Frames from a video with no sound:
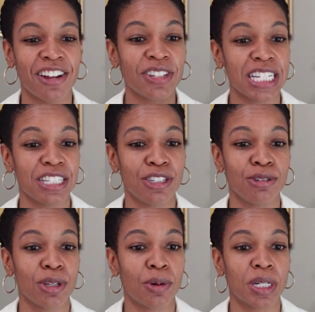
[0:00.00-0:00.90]
And I'll get
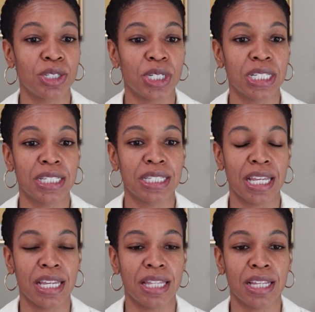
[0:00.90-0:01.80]
to the questions
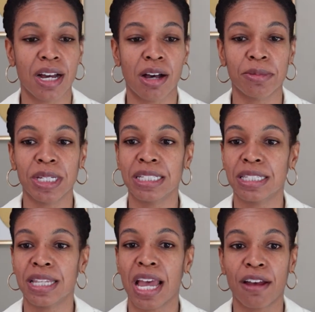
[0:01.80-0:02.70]
in the
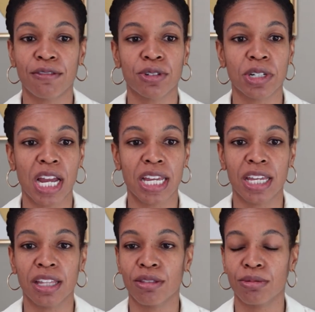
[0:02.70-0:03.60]
comments after I
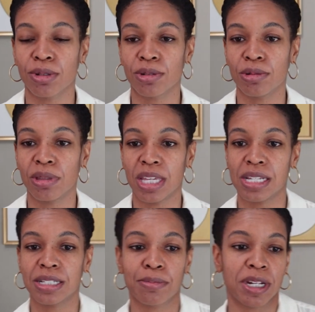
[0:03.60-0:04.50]
get through
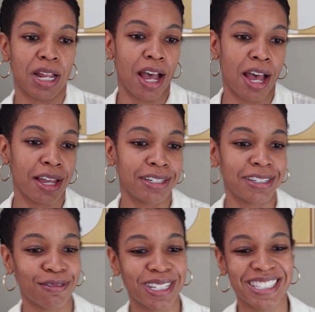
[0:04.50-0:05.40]
these, but I
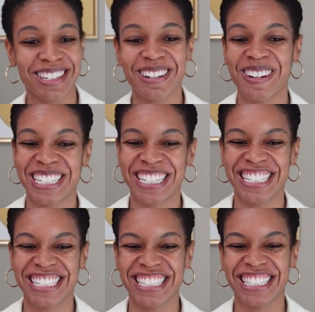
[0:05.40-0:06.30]
definitely see your
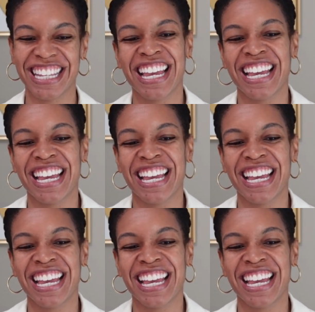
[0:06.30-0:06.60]
questions